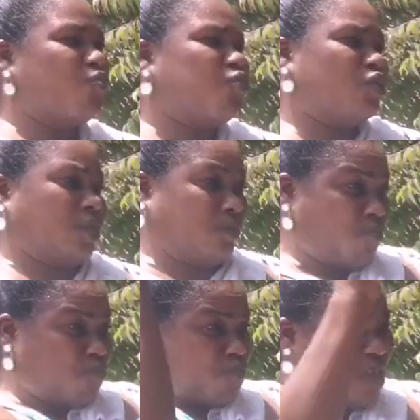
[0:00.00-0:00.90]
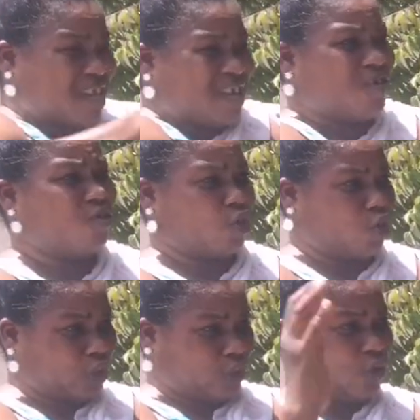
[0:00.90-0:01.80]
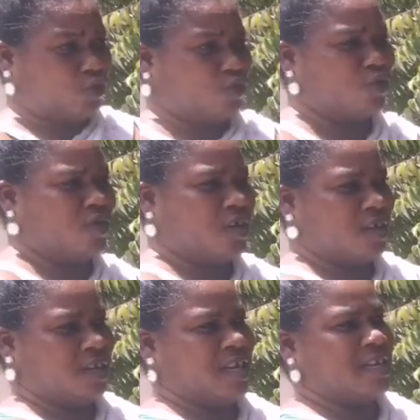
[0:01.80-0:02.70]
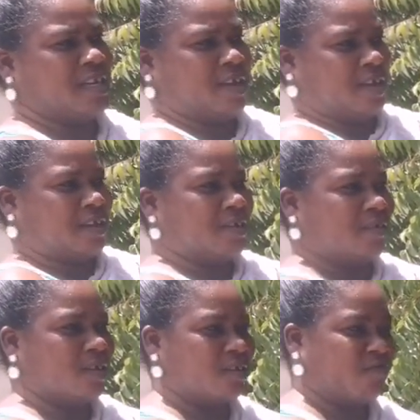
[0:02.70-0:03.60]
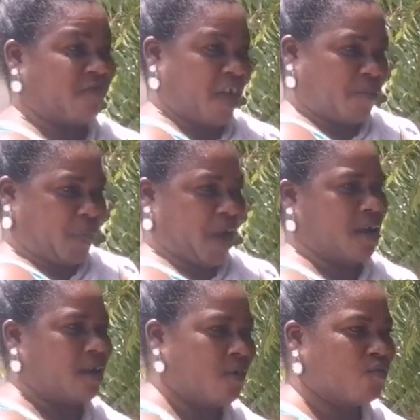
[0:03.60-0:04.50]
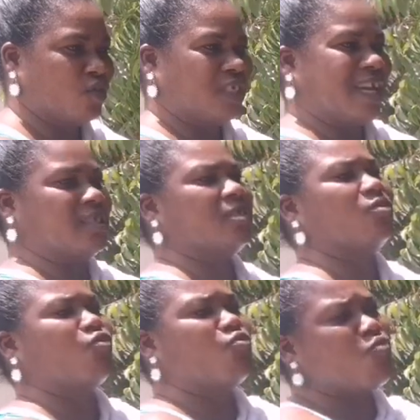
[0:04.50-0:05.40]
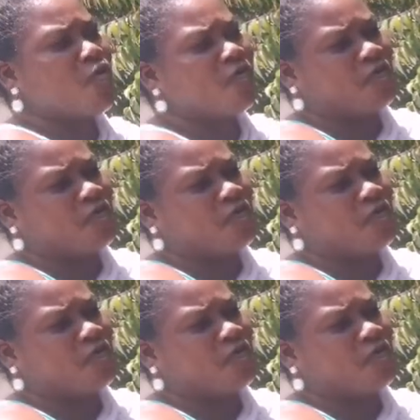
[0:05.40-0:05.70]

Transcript: put big cloth on you, then the vapor will just remove